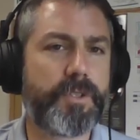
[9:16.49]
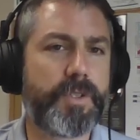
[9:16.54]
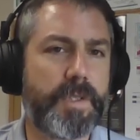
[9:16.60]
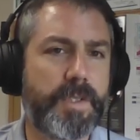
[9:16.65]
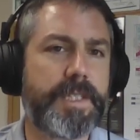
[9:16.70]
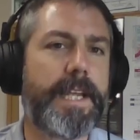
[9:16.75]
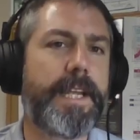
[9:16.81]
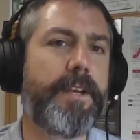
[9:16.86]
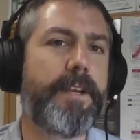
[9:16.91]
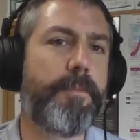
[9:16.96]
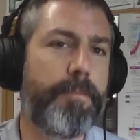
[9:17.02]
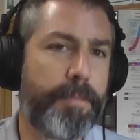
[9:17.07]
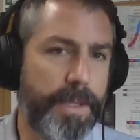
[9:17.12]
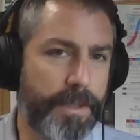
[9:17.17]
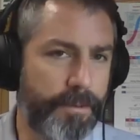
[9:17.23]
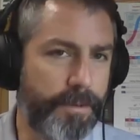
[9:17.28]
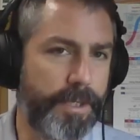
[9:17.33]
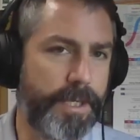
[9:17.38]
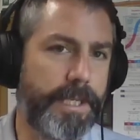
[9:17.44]

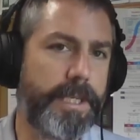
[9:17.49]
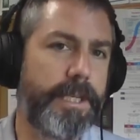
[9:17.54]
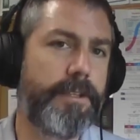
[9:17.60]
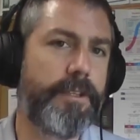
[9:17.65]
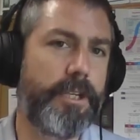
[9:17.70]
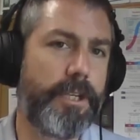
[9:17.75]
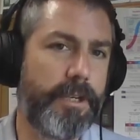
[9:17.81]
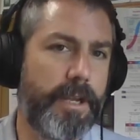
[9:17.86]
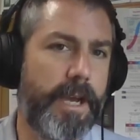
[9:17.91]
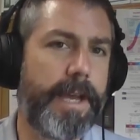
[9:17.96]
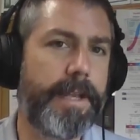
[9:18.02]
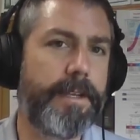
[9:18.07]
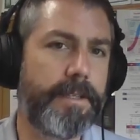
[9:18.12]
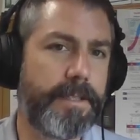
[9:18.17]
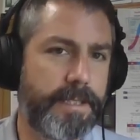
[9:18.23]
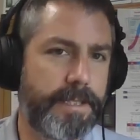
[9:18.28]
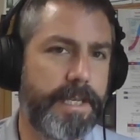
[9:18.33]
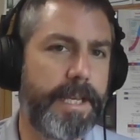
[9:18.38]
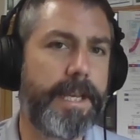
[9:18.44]
sustainability in the
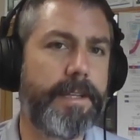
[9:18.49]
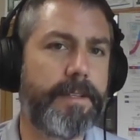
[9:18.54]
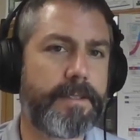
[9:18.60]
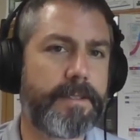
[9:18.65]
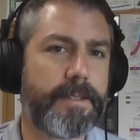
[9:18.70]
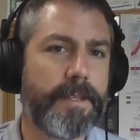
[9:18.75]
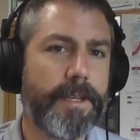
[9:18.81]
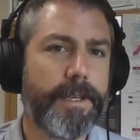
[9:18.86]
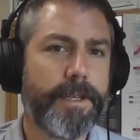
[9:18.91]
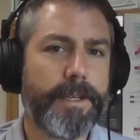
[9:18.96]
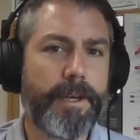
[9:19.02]
United States